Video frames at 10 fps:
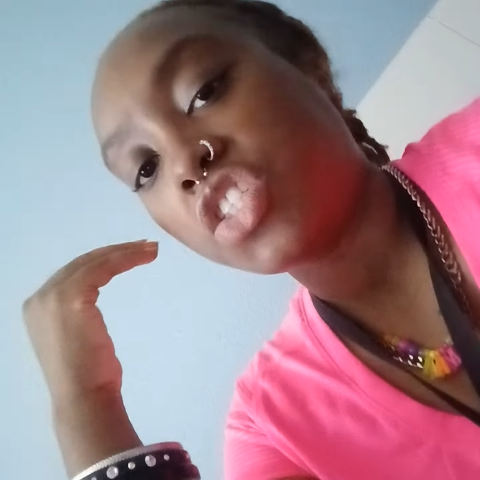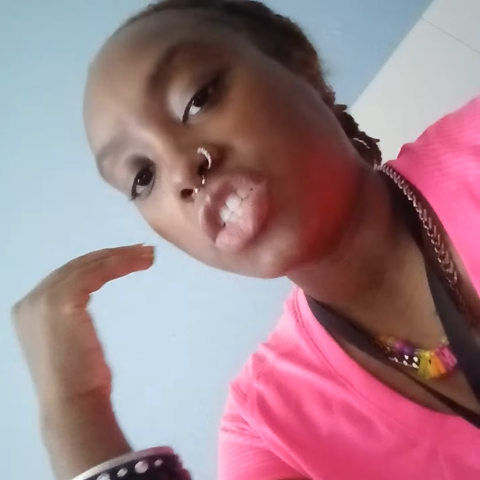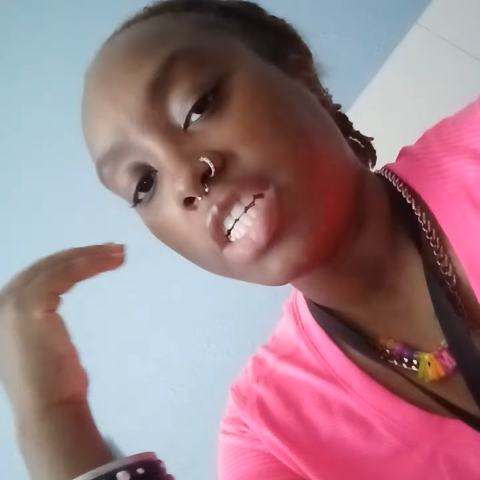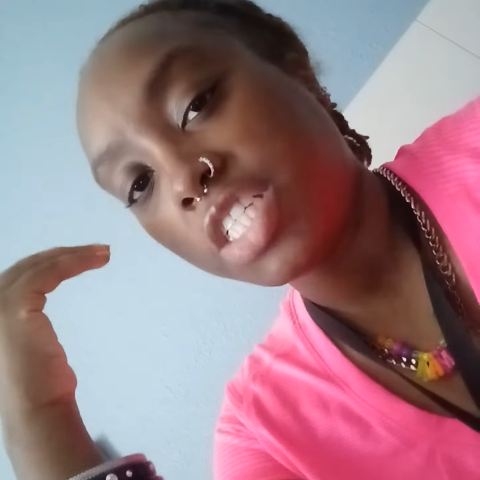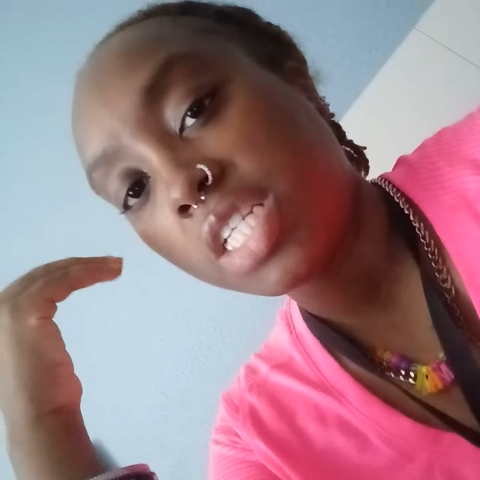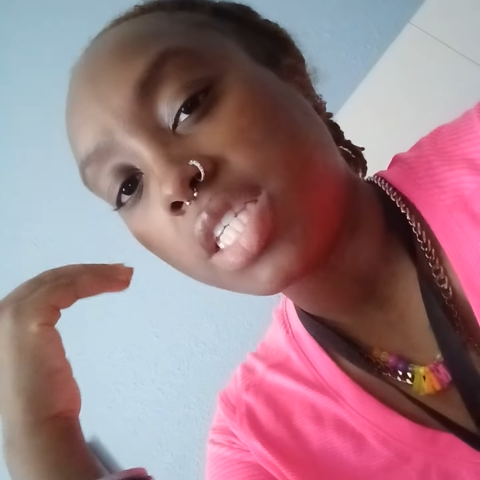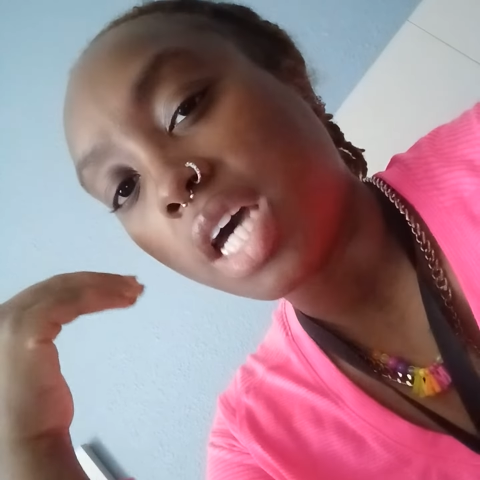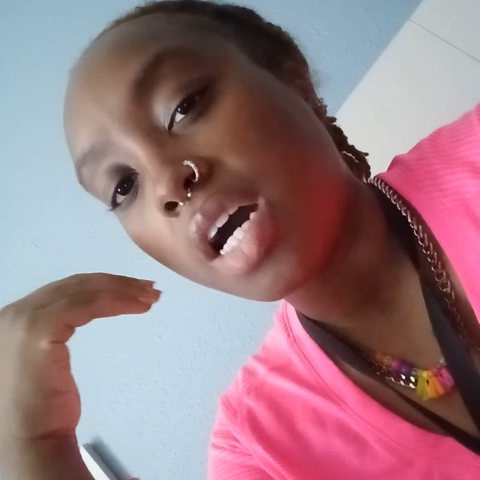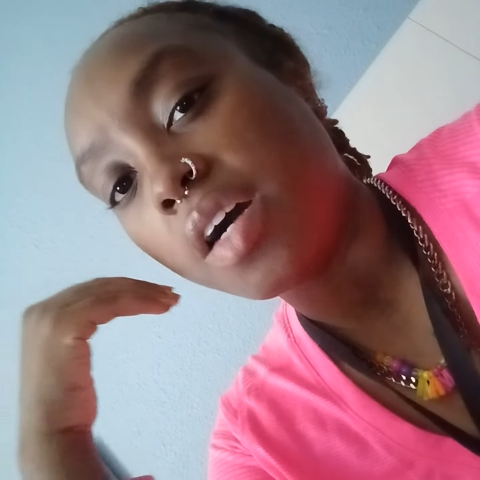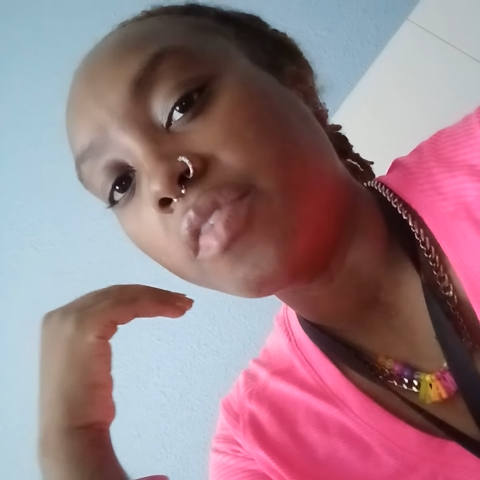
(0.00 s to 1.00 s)
traditions
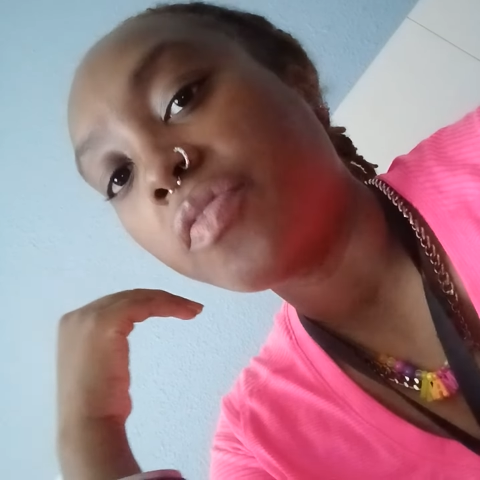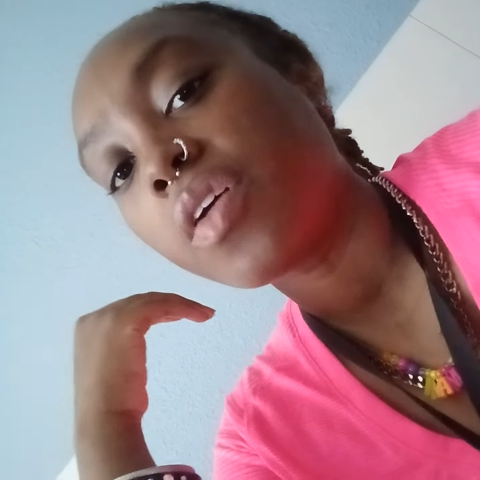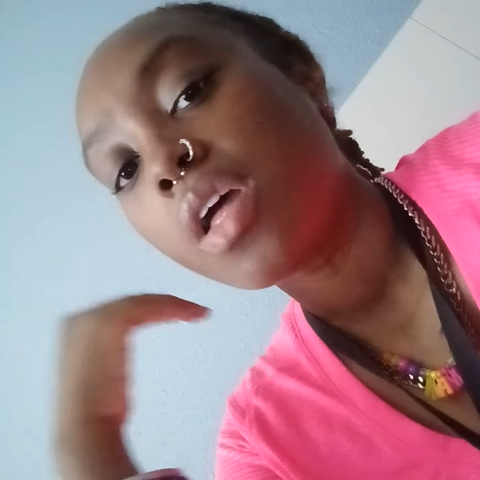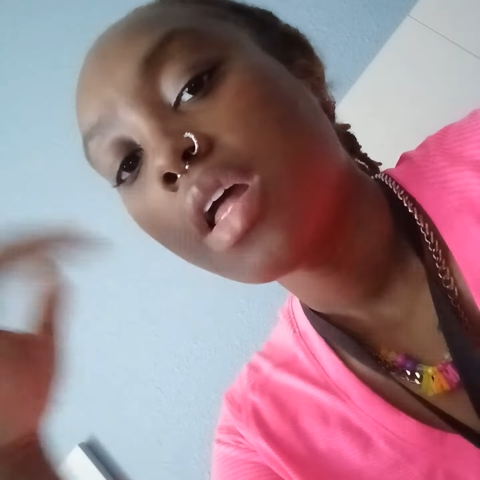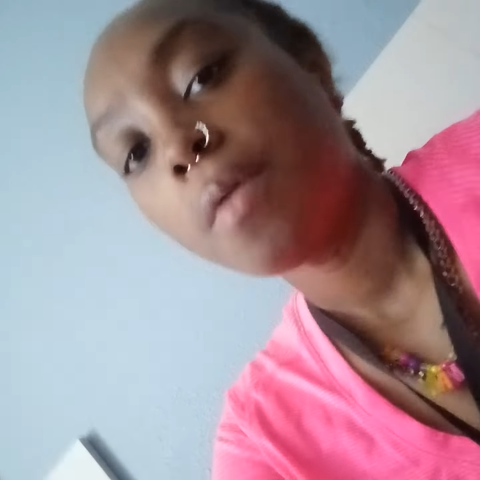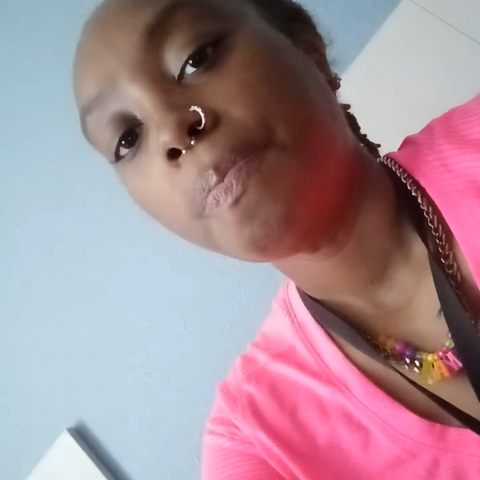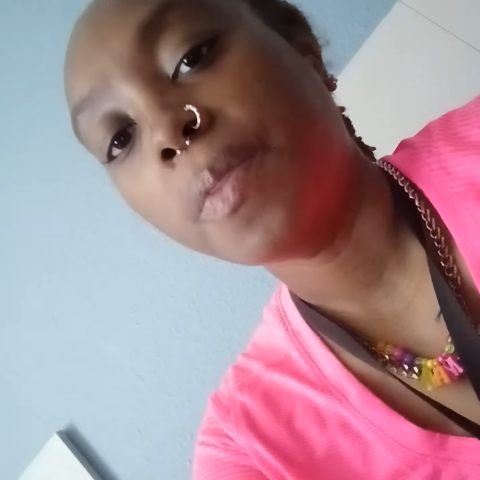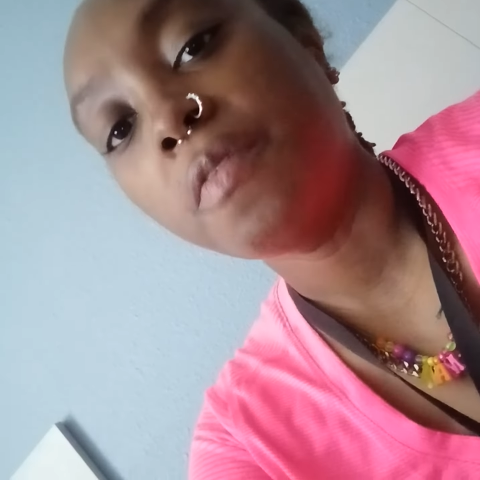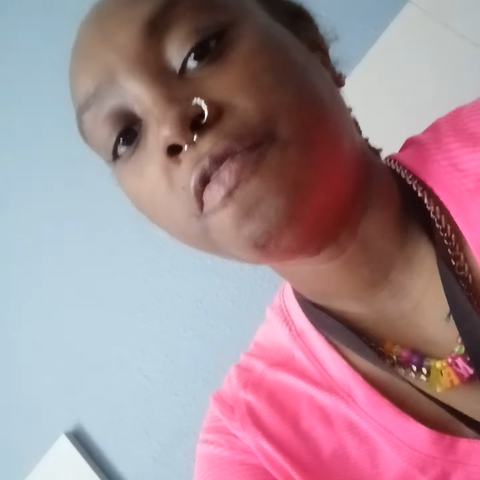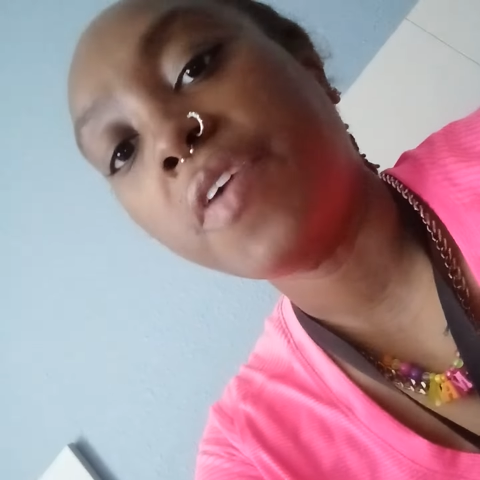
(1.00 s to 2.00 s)
of
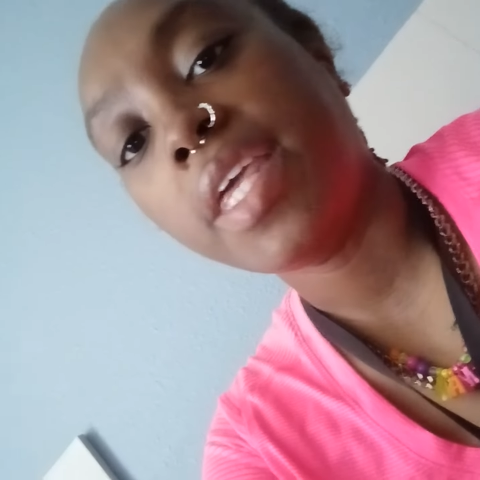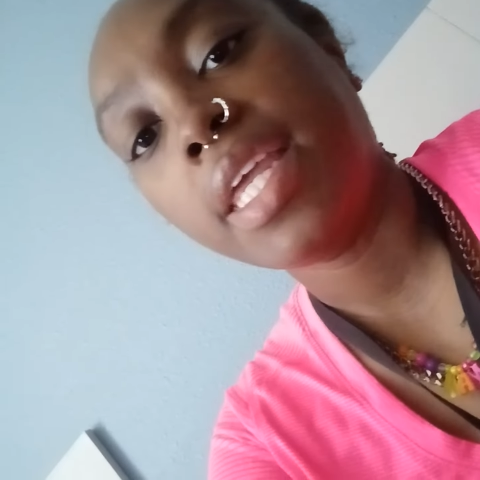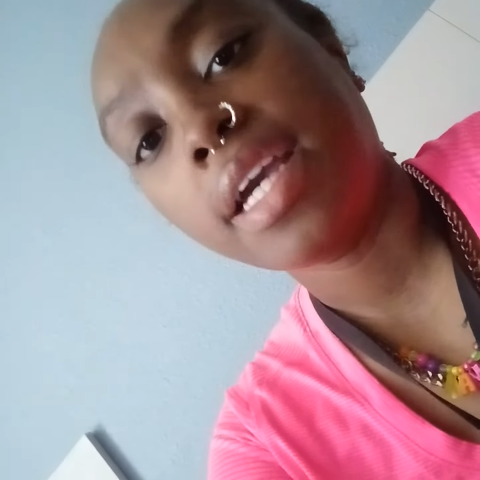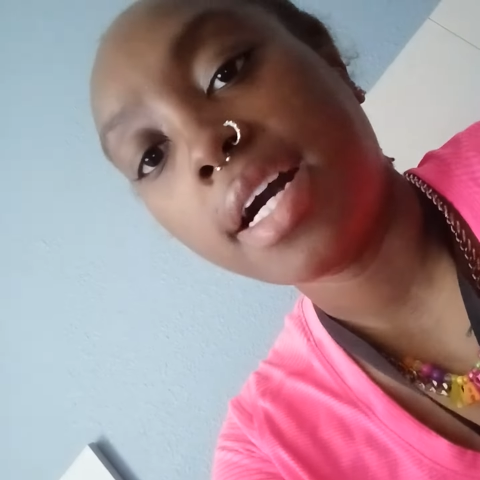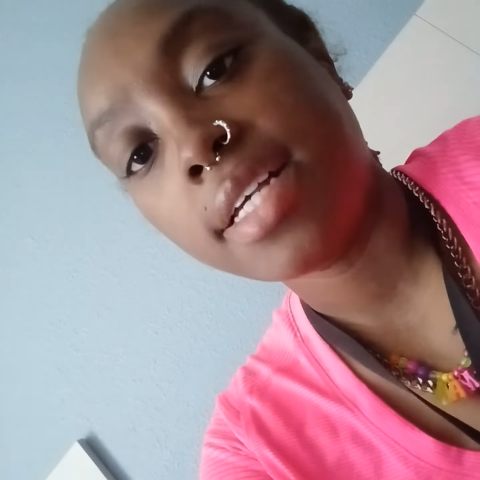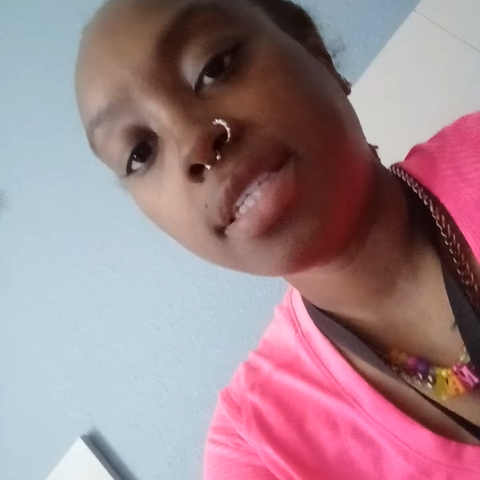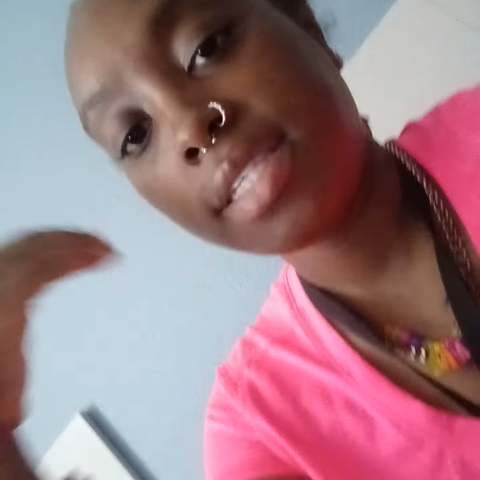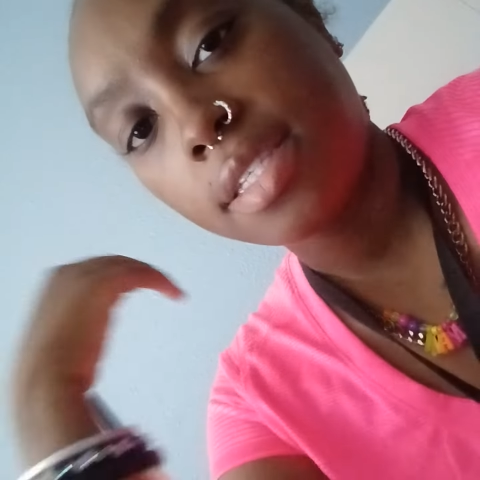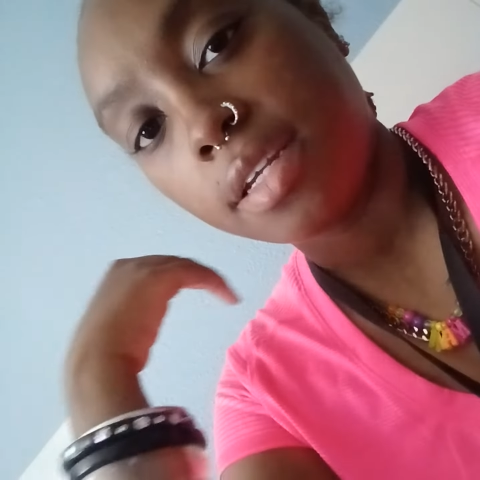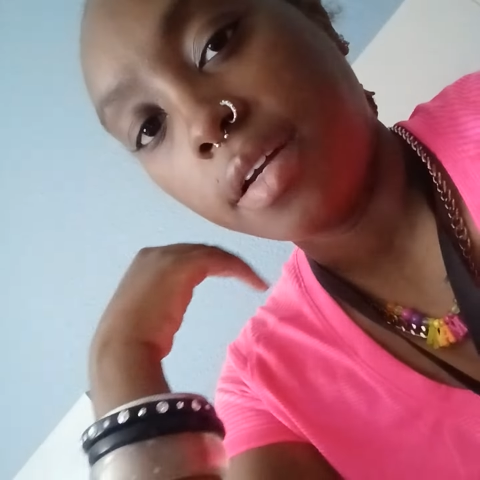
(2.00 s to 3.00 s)
feeding
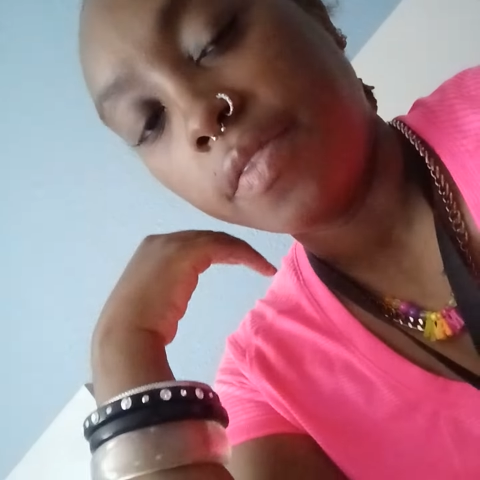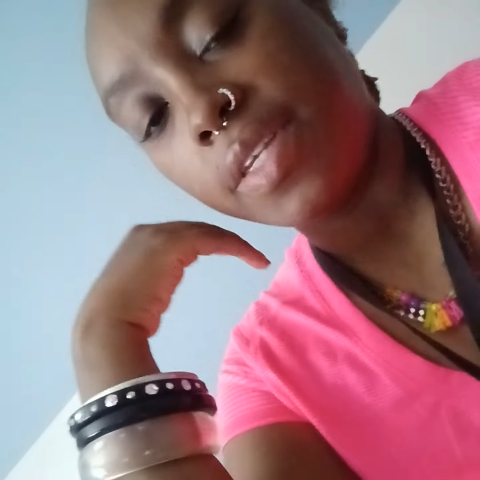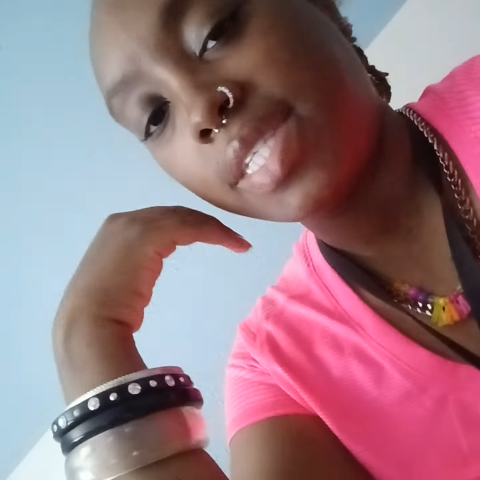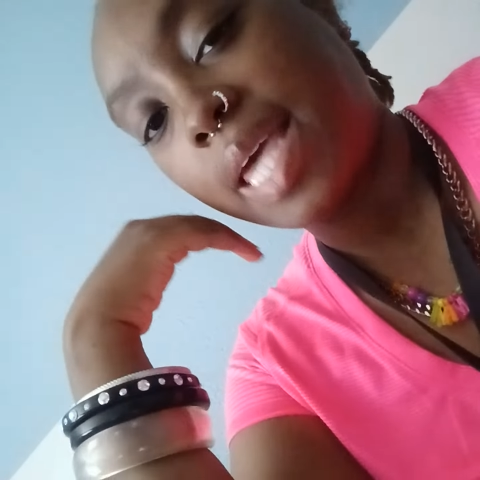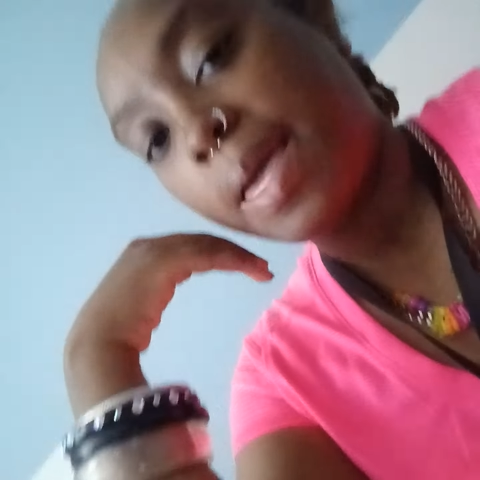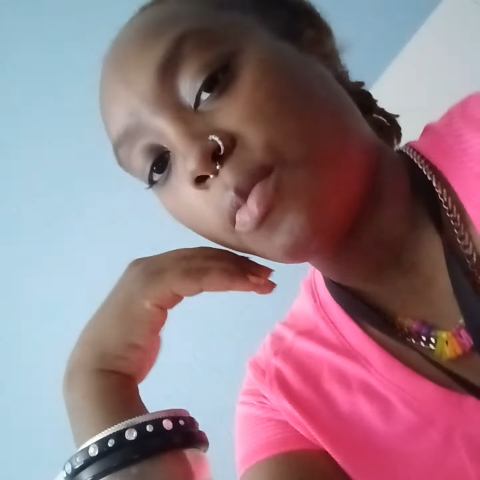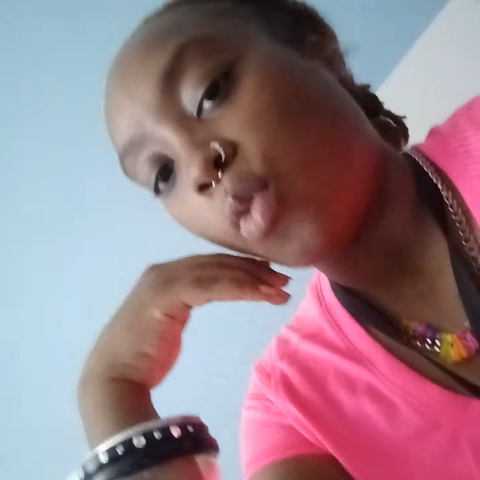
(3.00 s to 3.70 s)
us the same